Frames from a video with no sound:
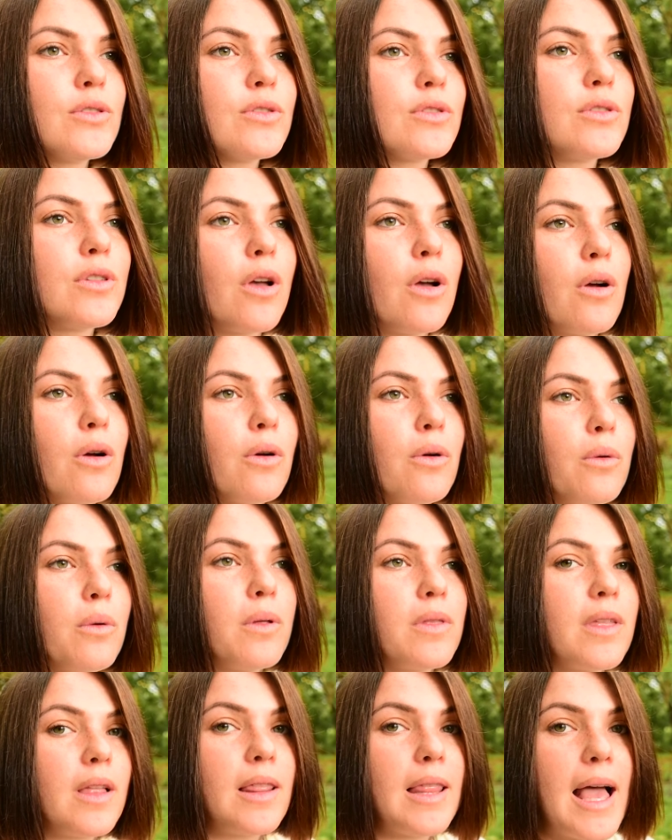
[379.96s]
So
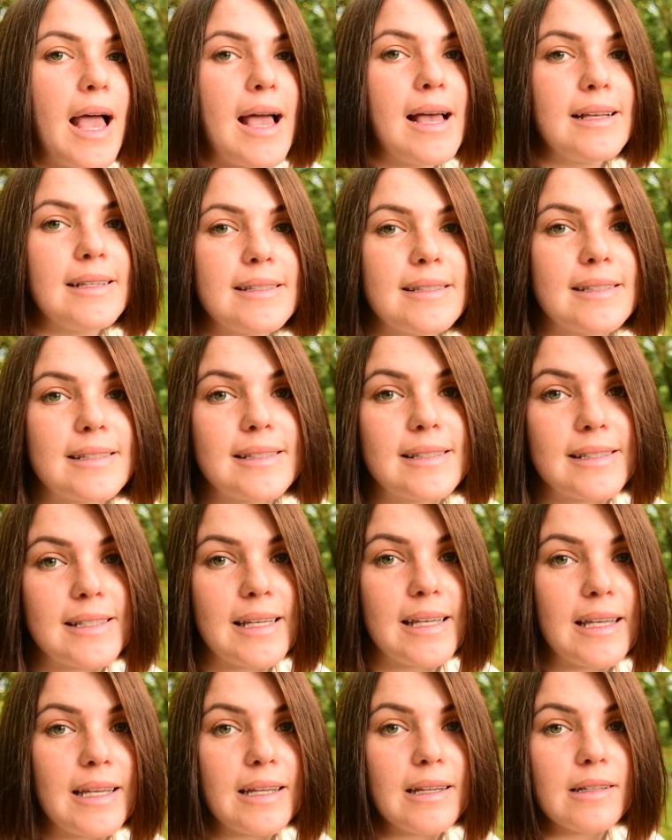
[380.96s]
the last
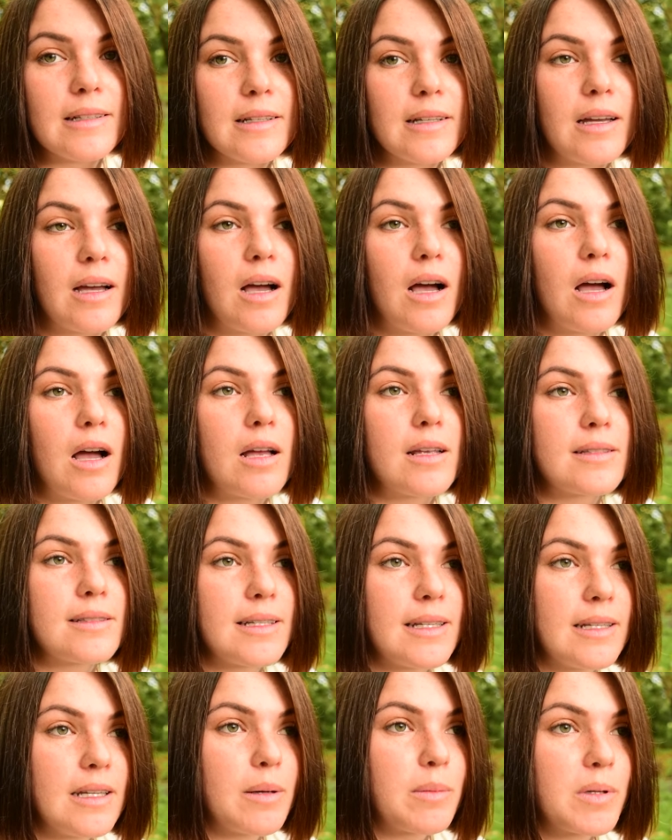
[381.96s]
seed,
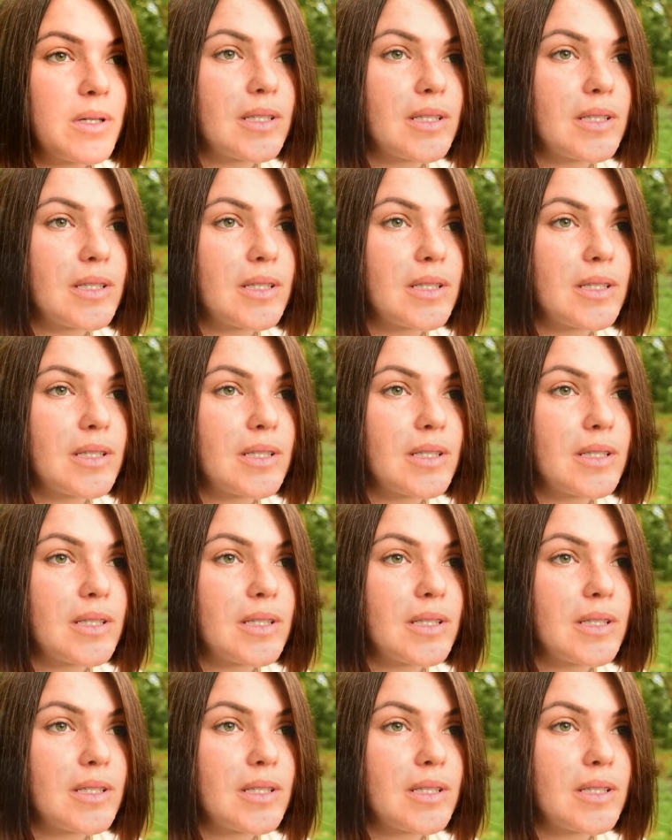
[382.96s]
seed number